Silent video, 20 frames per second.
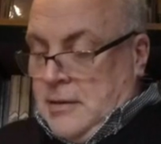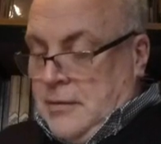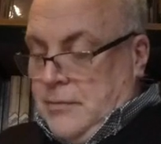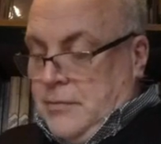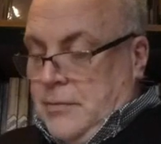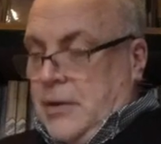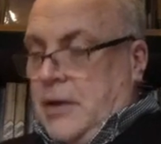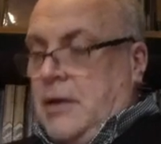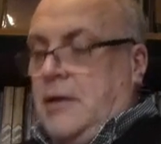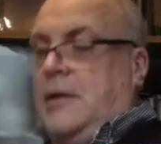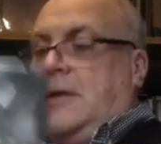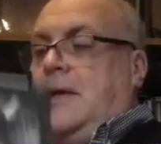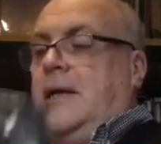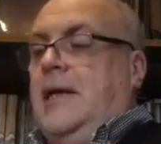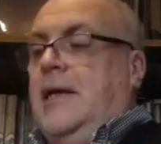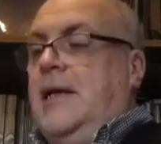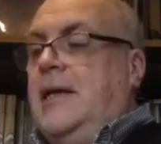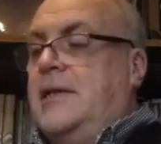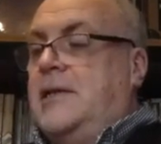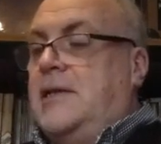but it
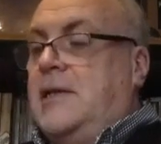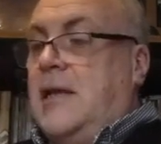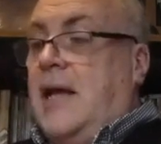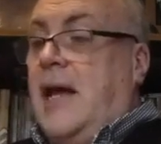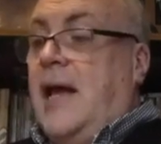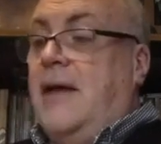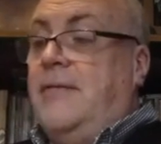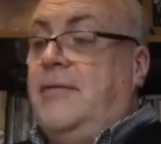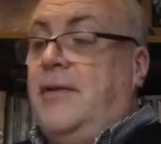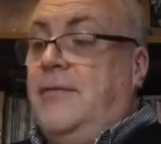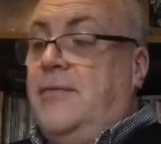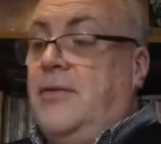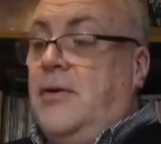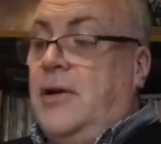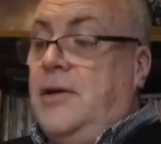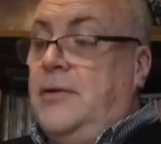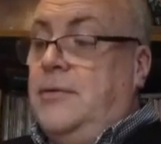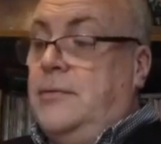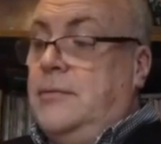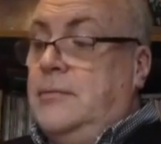is heavy
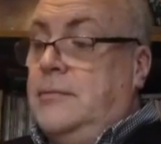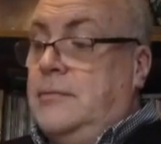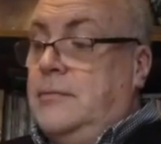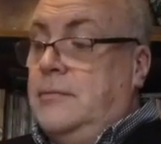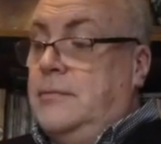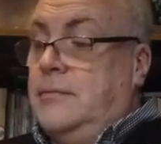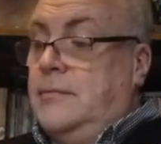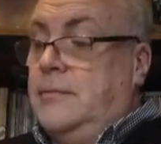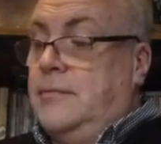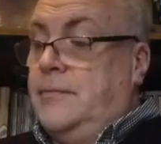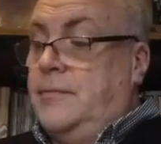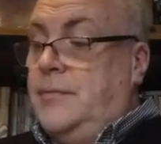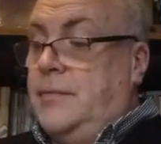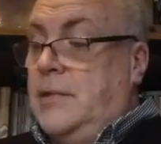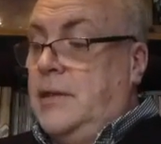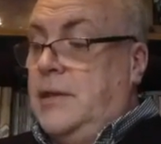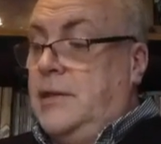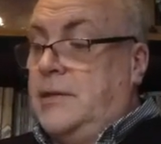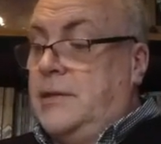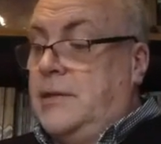vinyl.
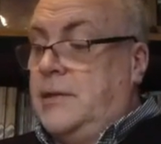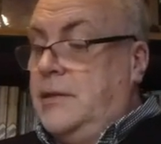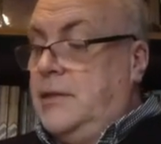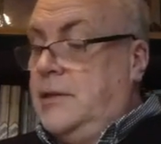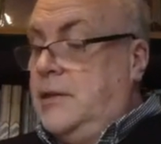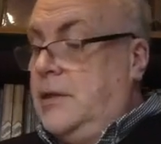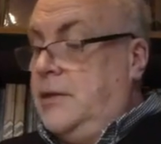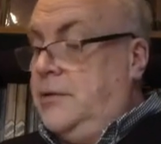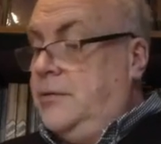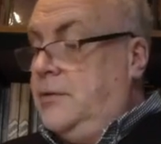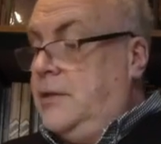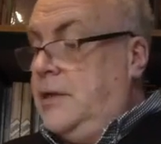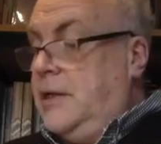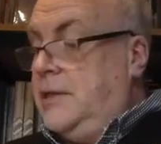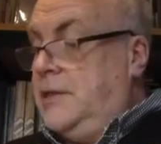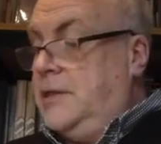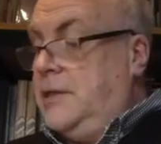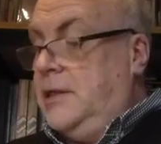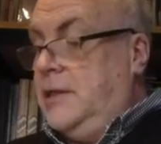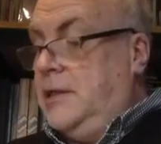It's
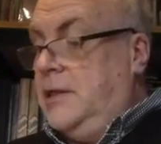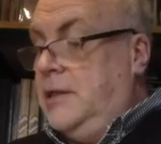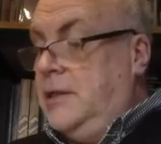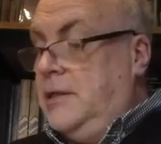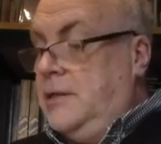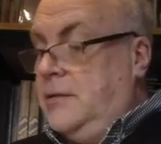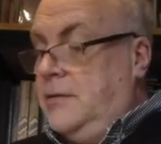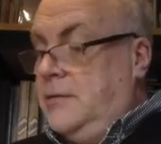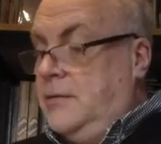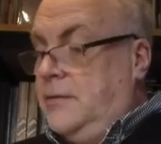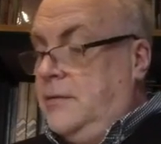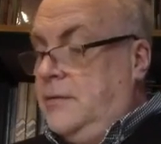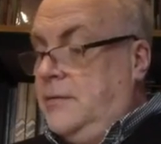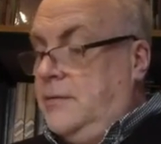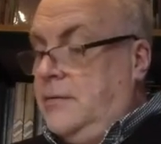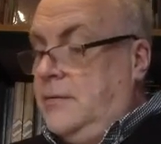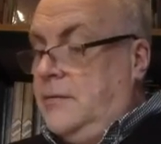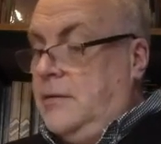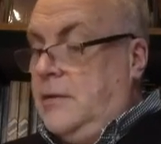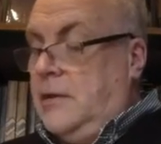180
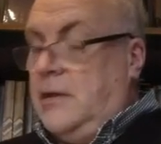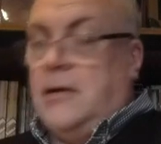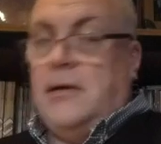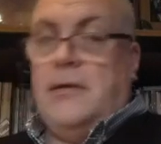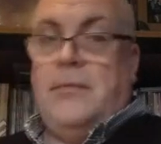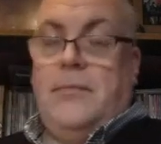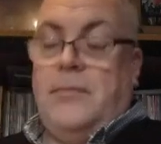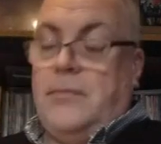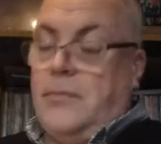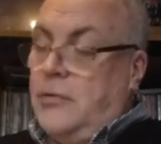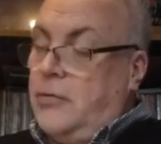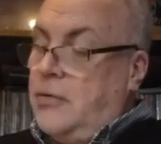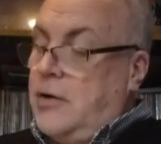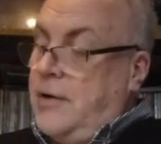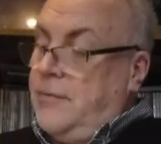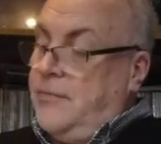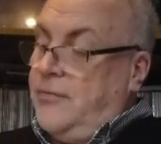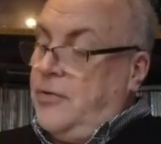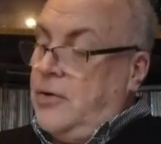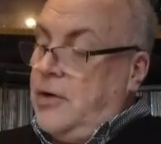
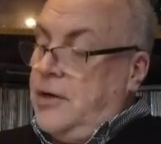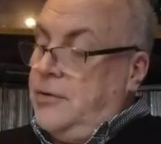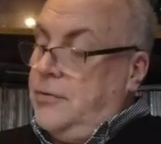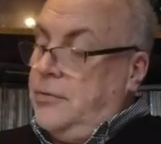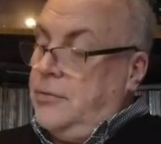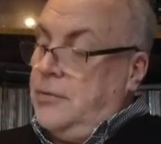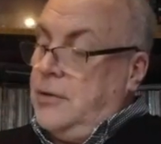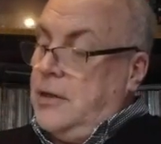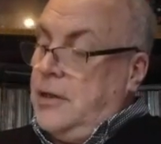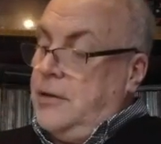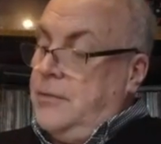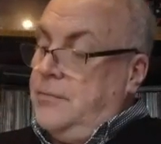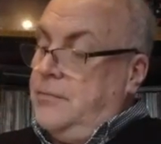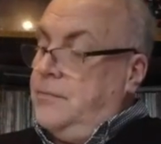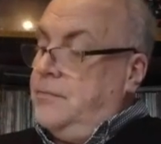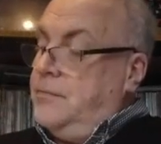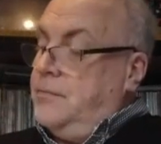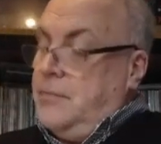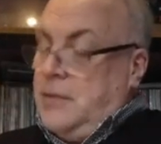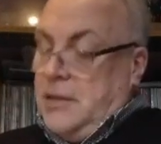gram vinyl.
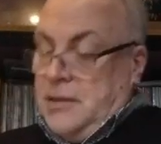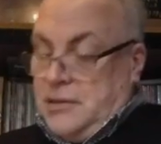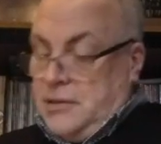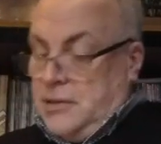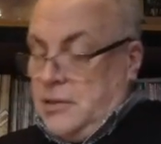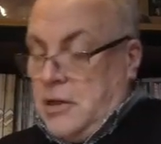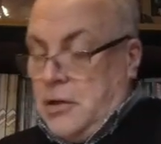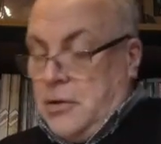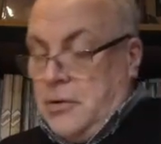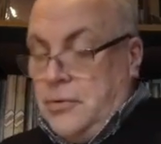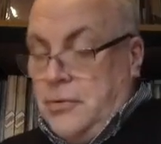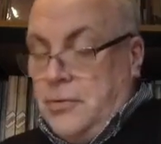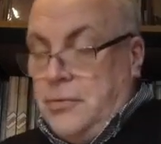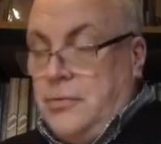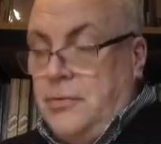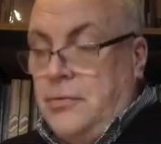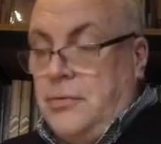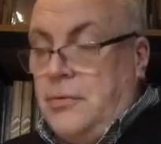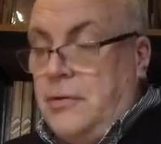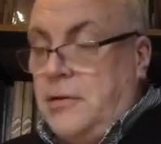It's
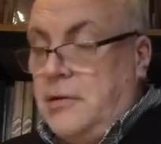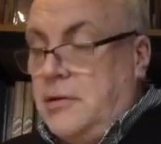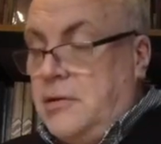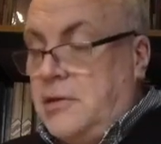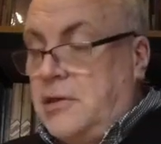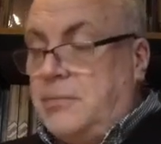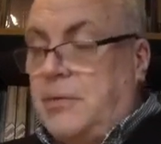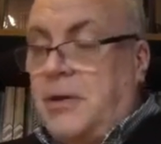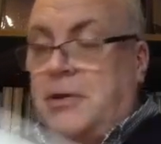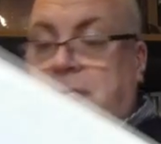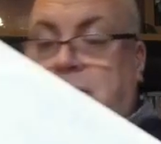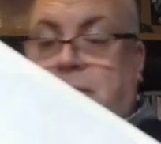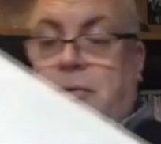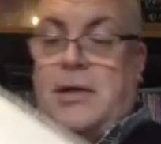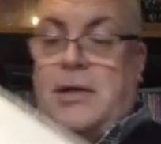no special